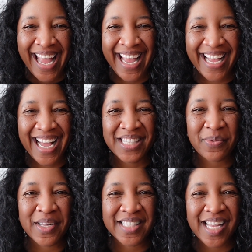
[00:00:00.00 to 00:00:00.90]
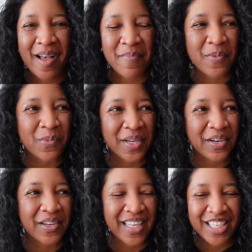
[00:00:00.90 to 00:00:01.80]
Hey guys, what's up?
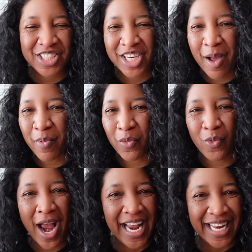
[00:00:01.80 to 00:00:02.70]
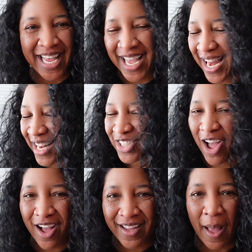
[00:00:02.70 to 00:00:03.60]
We're gonna jump right in and
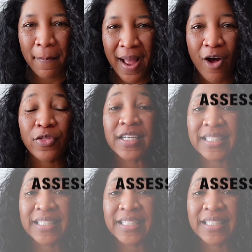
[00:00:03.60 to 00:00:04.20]
talk about the